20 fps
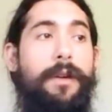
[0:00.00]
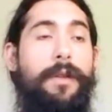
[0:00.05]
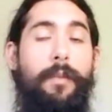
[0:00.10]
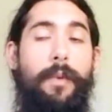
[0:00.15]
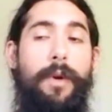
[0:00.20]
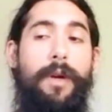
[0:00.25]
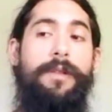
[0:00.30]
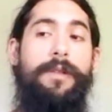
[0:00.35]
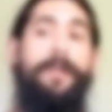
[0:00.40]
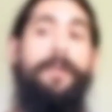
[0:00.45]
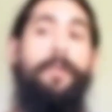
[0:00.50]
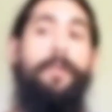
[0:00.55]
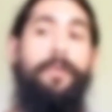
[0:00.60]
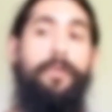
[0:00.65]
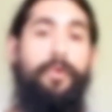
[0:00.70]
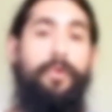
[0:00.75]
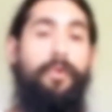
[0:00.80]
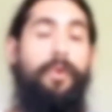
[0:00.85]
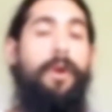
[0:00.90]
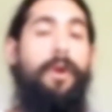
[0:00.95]
otherwise it
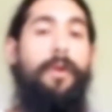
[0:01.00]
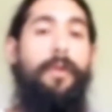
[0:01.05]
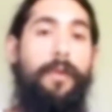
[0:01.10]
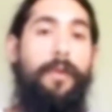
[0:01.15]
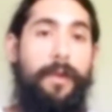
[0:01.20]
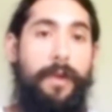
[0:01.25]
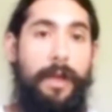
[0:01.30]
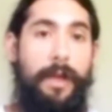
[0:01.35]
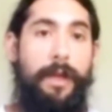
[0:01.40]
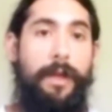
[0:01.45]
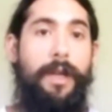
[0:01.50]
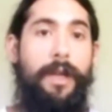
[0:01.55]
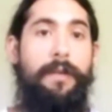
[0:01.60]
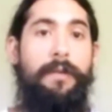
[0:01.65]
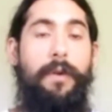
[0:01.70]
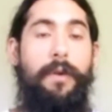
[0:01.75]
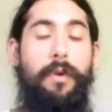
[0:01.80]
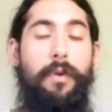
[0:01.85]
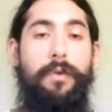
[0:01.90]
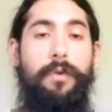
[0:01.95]
will draw the DNA
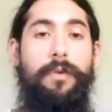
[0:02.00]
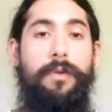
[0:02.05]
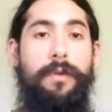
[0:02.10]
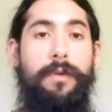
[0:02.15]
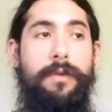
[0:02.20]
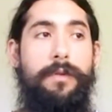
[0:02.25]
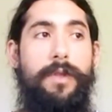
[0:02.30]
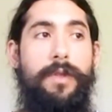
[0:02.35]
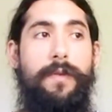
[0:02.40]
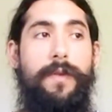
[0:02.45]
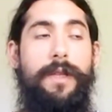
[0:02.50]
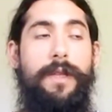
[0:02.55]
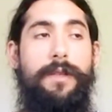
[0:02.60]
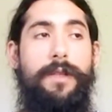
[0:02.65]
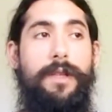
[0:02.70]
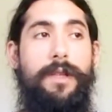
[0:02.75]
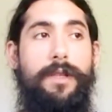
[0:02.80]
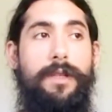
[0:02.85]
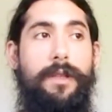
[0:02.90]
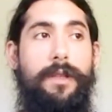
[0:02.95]
of the whole
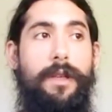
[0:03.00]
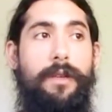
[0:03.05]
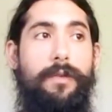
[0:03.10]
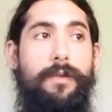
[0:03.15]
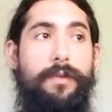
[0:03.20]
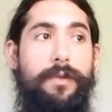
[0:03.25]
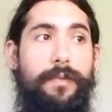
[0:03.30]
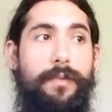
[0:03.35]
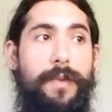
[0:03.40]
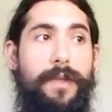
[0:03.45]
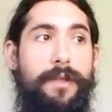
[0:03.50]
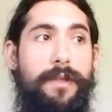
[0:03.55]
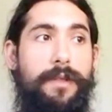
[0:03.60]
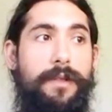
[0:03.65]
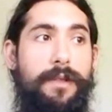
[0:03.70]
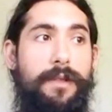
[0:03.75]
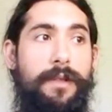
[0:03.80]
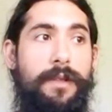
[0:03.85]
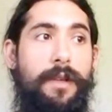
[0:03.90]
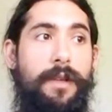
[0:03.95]
civilization down, the whole
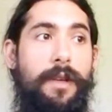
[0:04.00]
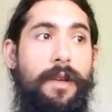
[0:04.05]
species.